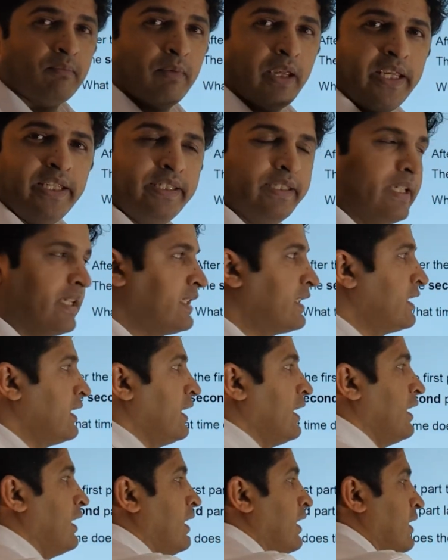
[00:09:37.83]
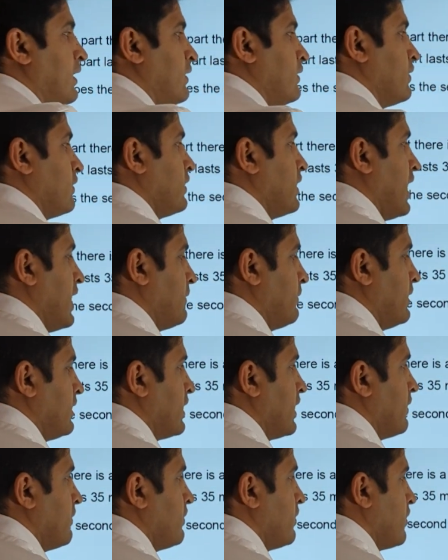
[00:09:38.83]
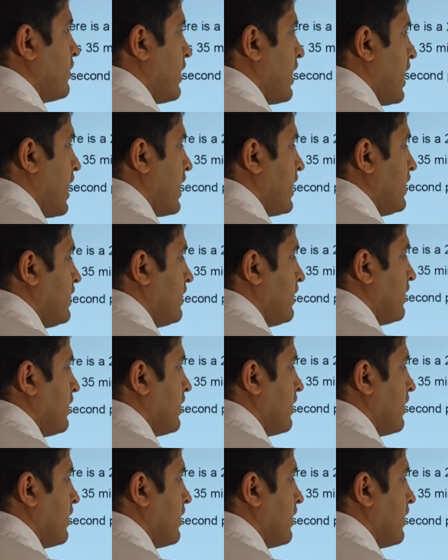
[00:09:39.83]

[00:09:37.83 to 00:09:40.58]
base 60. So that will give you 9,